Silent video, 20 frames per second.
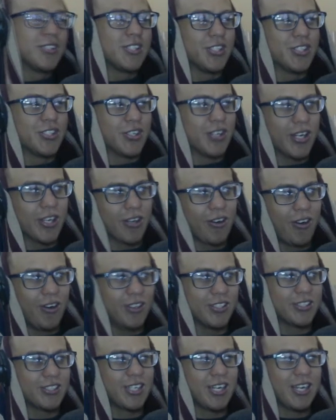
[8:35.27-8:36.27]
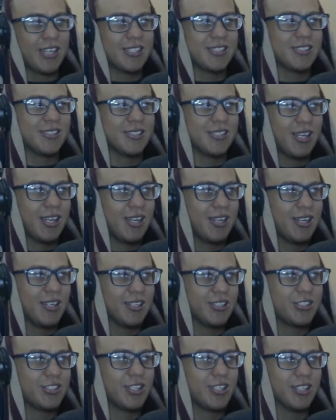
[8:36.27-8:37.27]
drink on Shanks's head
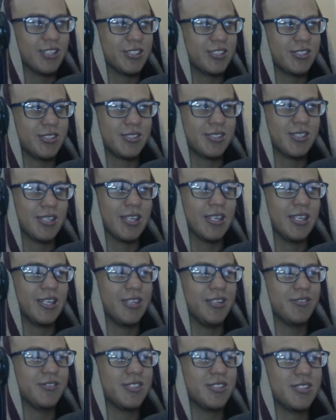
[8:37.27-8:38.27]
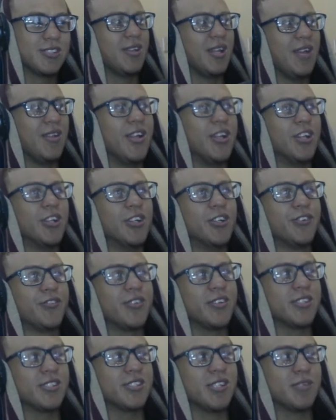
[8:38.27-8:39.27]
and Shanks just like leaves it, and then
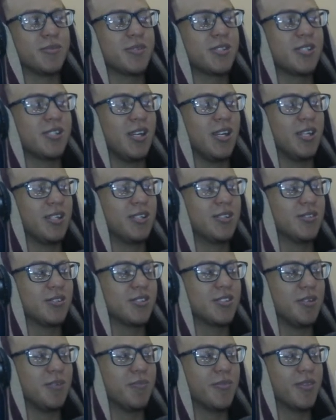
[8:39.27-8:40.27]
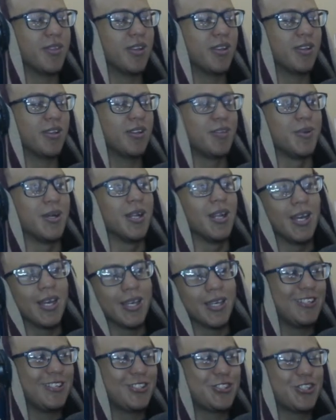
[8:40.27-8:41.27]
Luffy's upset or something. But
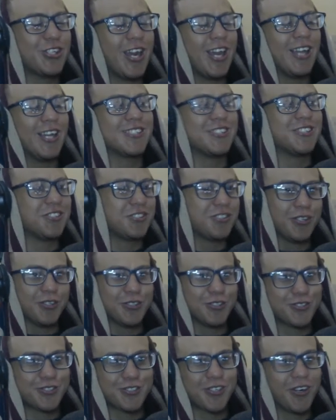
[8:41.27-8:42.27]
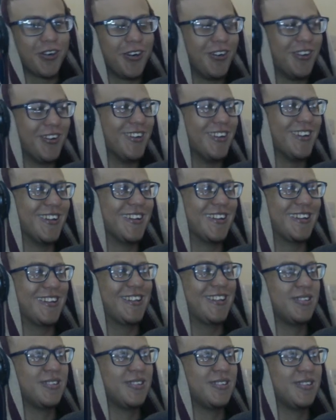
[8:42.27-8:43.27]
like, Shanks is so strong,
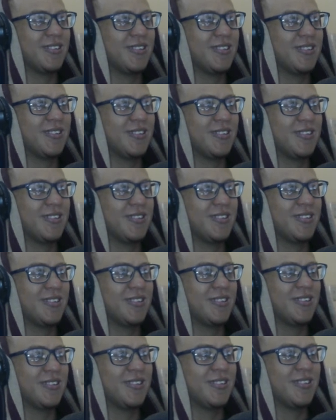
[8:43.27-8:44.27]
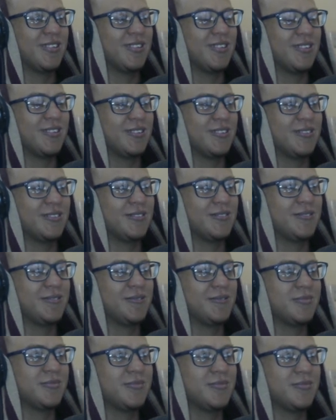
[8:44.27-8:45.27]
like, why didn't you kick his
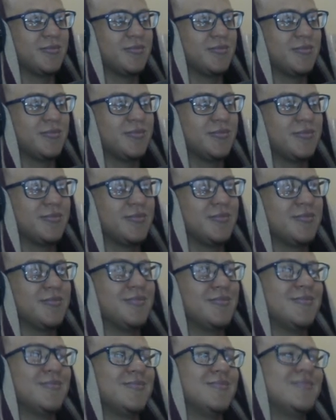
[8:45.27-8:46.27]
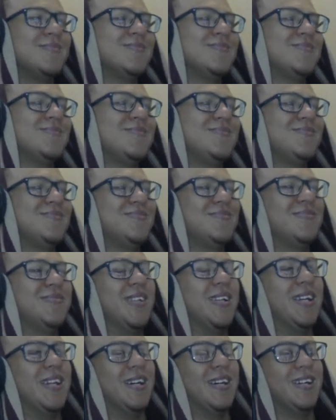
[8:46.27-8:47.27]
ass? You're not a real man.
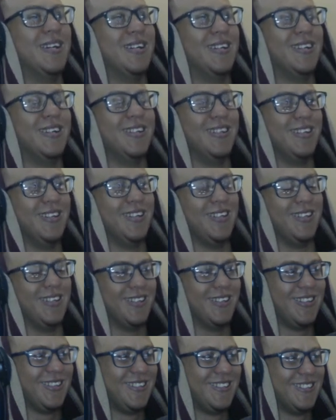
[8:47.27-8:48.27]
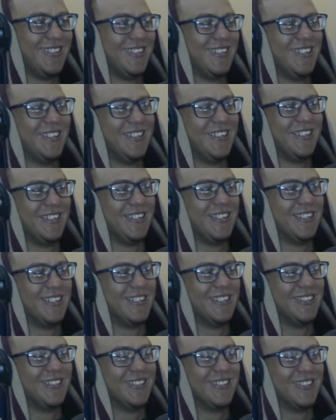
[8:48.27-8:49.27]
You're nothing but a
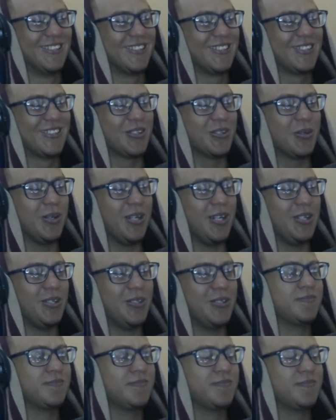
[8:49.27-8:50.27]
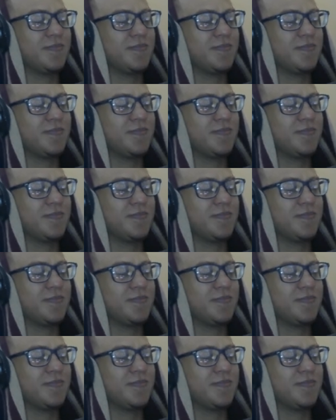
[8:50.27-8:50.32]
coward. Wow.